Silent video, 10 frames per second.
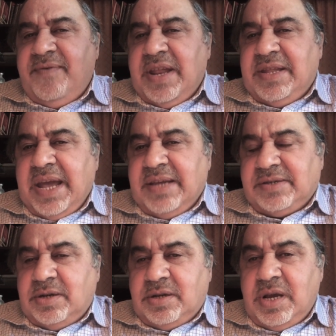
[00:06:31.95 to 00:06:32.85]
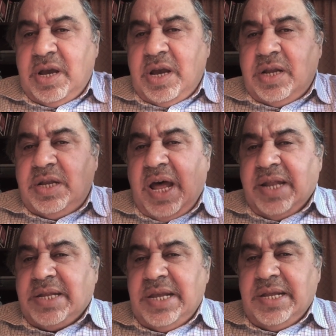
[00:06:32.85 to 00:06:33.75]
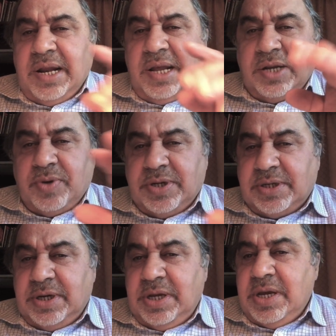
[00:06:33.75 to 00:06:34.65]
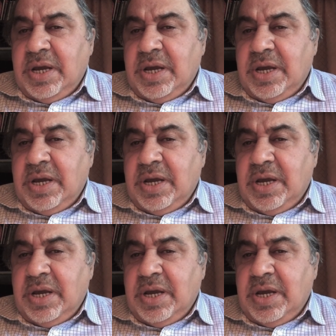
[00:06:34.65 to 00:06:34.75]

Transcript: in a desert, not need electricity,